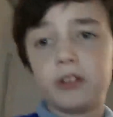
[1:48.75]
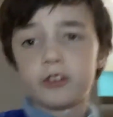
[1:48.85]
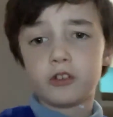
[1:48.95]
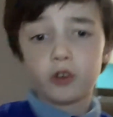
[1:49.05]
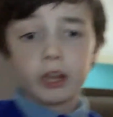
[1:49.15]
to
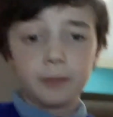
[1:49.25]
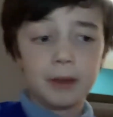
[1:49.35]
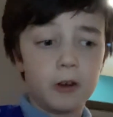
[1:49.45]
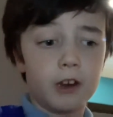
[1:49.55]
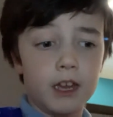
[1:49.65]
join me
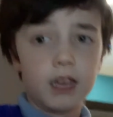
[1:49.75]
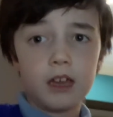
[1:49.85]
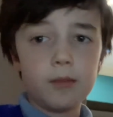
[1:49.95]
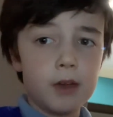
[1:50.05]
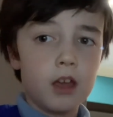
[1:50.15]
on a
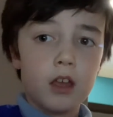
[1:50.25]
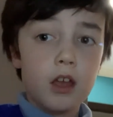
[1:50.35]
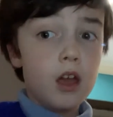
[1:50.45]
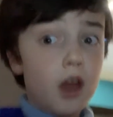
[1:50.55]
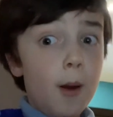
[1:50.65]
game,
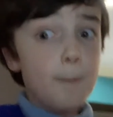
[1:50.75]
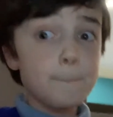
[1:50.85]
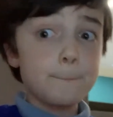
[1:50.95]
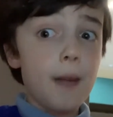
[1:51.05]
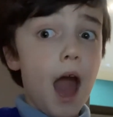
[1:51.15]

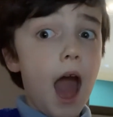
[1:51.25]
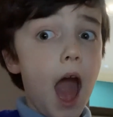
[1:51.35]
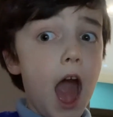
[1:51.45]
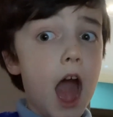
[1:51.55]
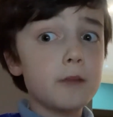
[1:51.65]

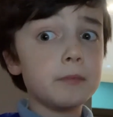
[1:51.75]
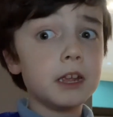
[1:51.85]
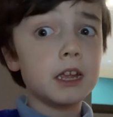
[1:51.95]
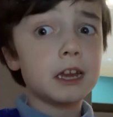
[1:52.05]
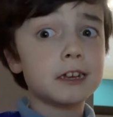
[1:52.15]
add
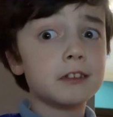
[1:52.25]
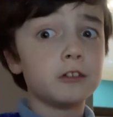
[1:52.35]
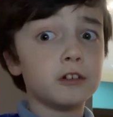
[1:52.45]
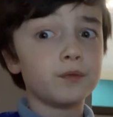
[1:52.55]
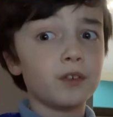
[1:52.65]
me as
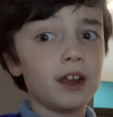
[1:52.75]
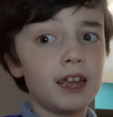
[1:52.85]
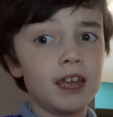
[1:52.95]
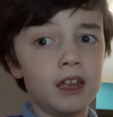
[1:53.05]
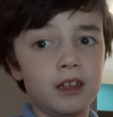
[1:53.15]
your
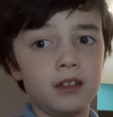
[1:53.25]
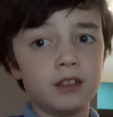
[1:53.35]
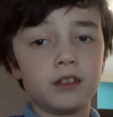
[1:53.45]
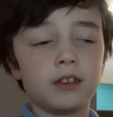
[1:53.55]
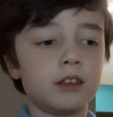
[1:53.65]

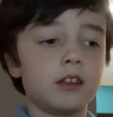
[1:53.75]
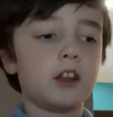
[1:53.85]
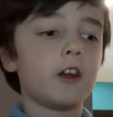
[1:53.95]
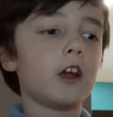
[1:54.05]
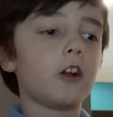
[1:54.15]
friend.
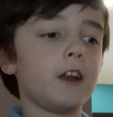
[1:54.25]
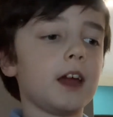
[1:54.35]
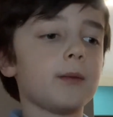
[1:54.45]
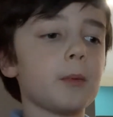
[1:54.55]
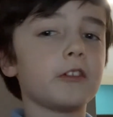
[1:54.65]
Now I already
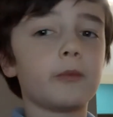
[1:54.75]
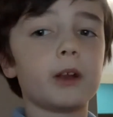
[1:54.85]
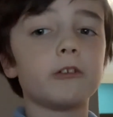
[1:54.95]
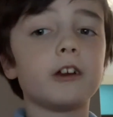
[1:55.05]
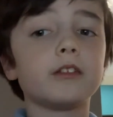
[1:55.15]
have a bunch of friend
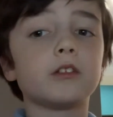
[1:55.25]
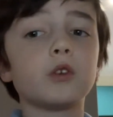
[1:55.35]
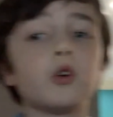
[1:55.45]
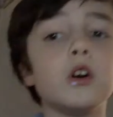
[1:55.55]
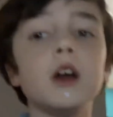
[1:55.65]
requests, so